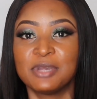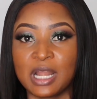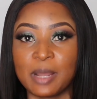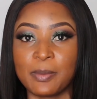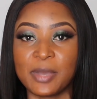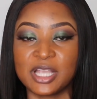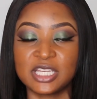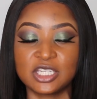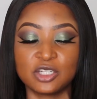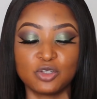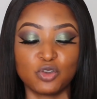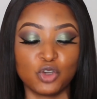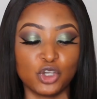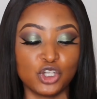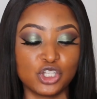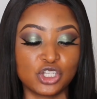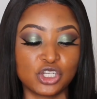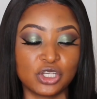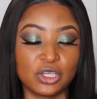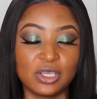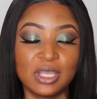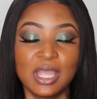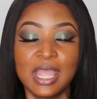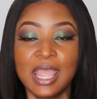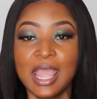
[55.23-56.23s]
and I'm actually going
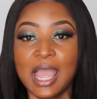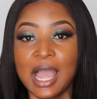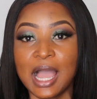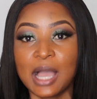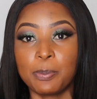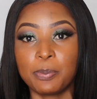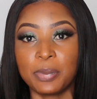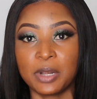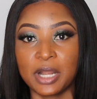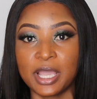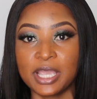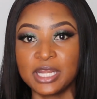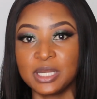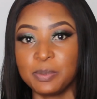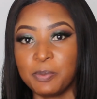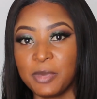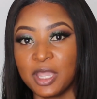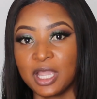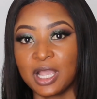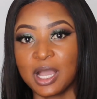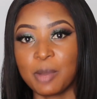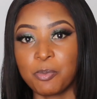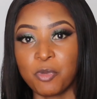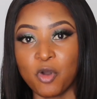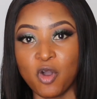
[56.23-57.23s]
to apply the
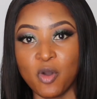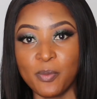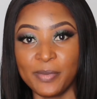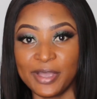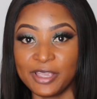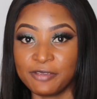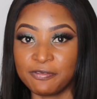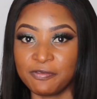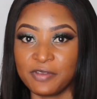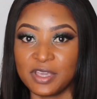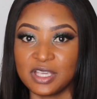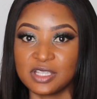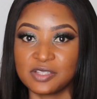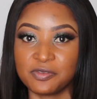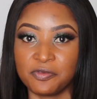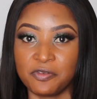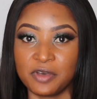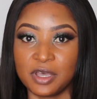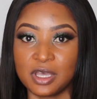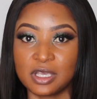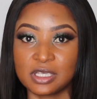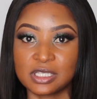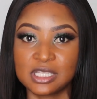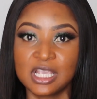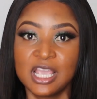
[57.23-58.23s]
makeup on my face
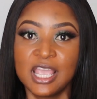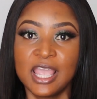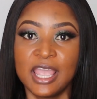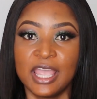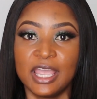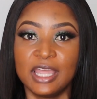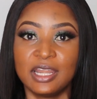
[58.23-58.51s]
first,